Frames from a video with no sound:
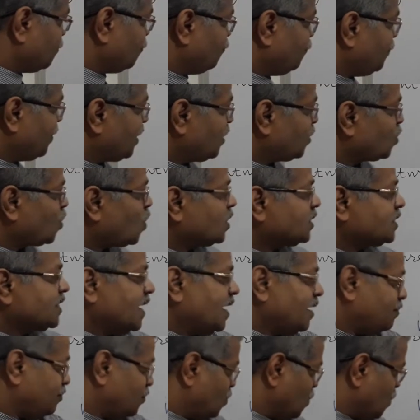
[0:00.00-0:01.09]
Will not
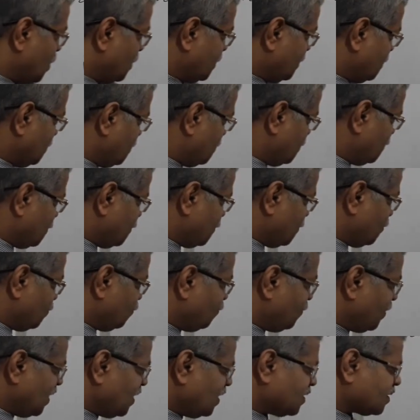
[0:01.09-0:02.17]
have gone.
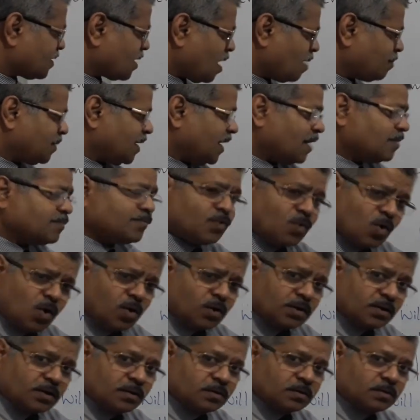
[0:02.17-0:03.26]
Will Ram have
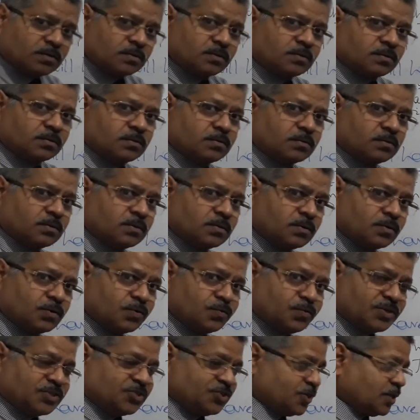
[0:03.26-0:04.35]
gone?
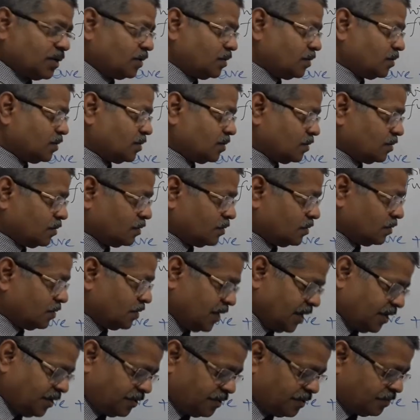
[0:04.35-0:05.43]
Question.
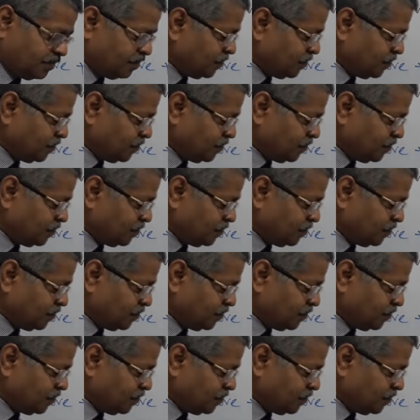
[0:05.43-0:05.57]
Right?